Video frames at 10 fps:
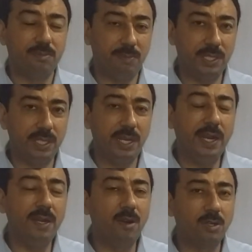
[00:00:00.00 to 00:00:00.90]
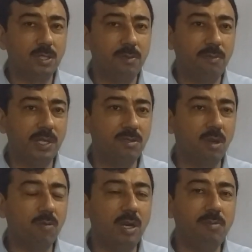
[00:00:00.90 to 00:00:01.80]
landlords, but
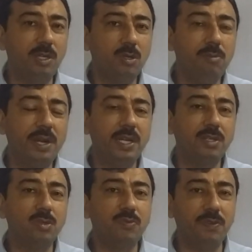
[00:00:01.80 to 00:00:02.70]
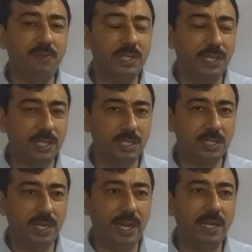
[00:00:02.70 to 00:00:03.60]
Zulfikar Ali Bhutto made it 250
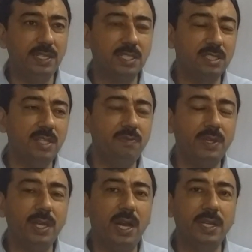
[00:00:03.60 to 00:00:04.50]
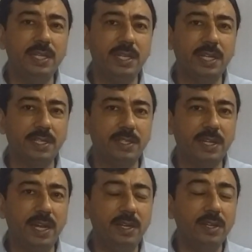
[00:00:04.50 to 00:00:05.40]
acres. And in the same way, unirrigated
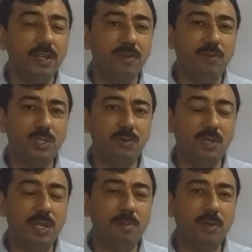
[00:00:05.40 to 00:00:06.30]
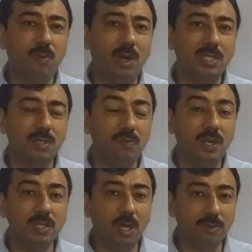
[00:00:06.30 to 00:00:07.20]
land, which limit was
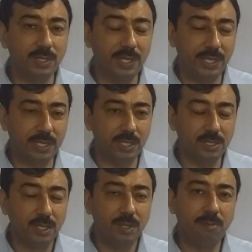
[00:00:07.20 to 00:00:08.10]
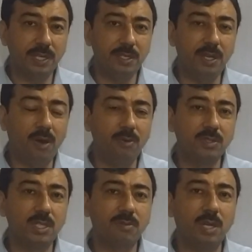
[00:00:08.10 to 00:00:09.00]
1000 acres, but now
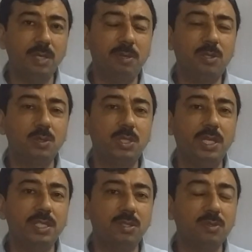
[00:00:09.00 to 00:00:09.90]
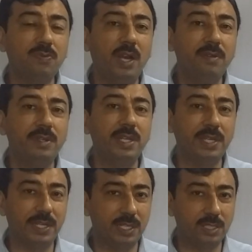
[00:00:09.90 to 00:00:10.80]
Zulfikar Ali Bhutto changed it to 500
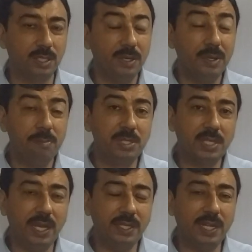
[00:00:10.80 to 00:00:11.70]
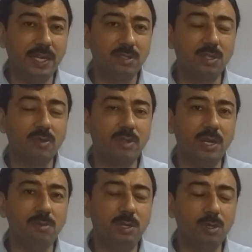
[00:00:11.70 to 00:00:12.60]
acres. Besides that, Zulfikar
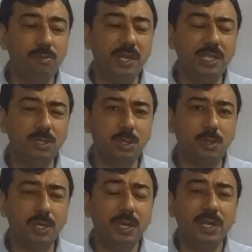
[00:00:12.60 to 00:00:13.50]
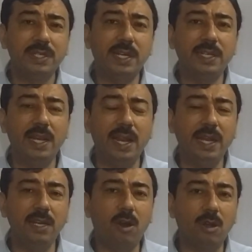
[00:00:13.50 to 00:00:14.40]
Ali Bhutto made it sure that the
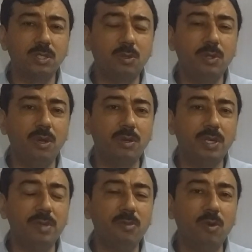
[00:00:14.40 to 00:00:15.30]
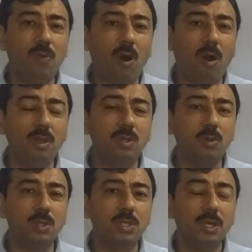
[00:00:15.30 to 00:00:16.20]
landlords could not remove all
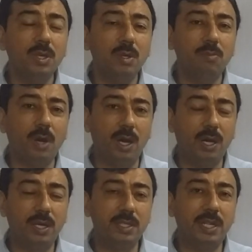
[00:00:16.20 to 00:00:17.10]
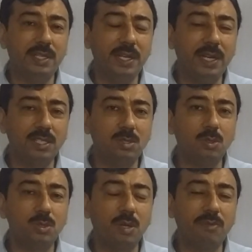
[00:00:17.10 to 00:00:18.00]
those the tenants,
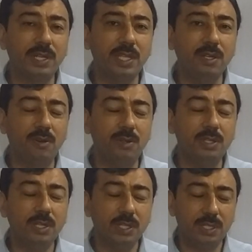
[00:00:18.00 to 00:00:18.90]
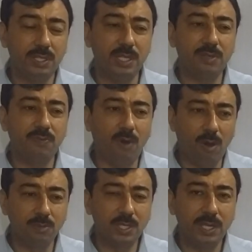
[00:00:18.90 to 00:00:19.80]
those who are working on their
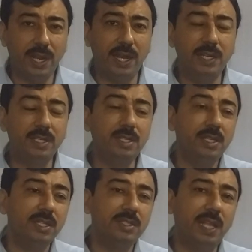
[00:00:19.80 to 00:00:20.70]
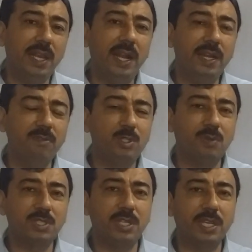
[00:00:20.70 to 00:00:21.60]
farms, and the land which
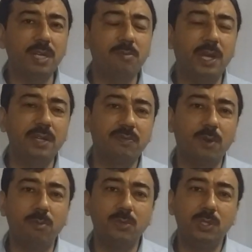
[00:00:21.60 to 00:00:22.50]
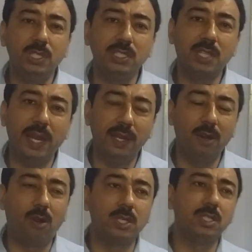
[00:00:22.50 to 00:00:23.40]
was taken from these
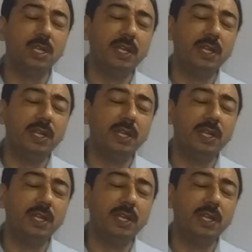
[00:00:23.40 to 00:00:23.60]
landlords